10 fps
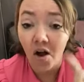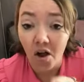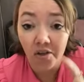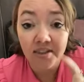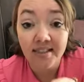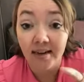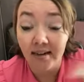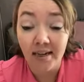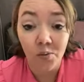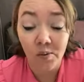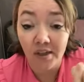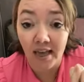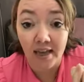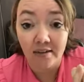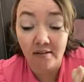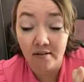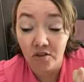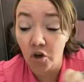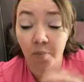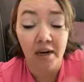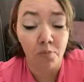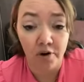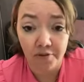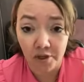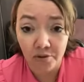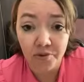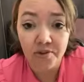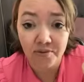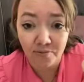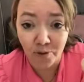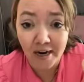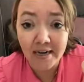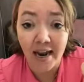all of a sudden it will get so many more views, right?